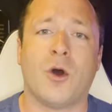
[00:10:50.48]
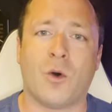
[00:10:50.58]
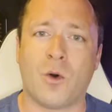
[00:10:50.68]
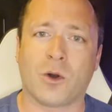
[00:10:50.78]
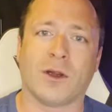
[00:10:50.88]

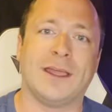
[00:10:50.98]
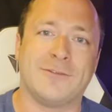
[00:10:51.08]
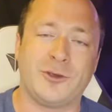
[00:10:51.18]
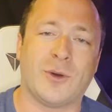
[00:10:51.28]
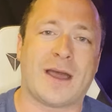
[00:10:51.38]
or
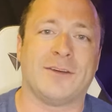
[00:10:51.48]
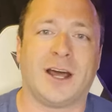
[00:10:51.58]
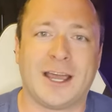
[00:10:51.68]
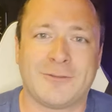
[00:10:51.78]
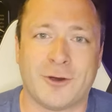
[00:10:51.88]
if you have an
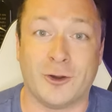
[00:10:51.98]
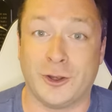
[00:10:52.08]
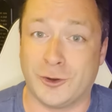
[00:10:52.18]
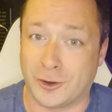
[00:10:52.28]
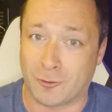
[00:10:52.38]
iPhone
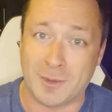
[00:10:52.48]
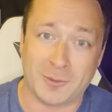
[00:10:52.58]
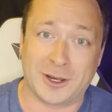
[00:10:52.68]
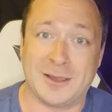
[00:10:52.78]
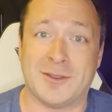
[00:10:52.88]
and you can
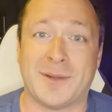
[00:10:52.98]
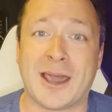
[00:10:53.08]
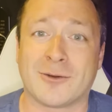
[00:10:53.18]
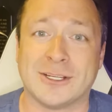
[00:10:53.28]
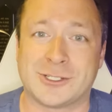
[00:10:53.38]
remember to keep the
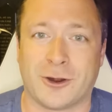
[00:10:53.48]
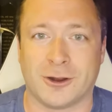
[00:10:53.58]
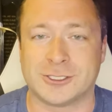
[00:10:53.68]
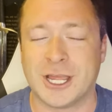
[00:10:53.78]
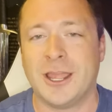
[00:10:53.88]
battery
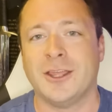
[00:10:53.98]
charged,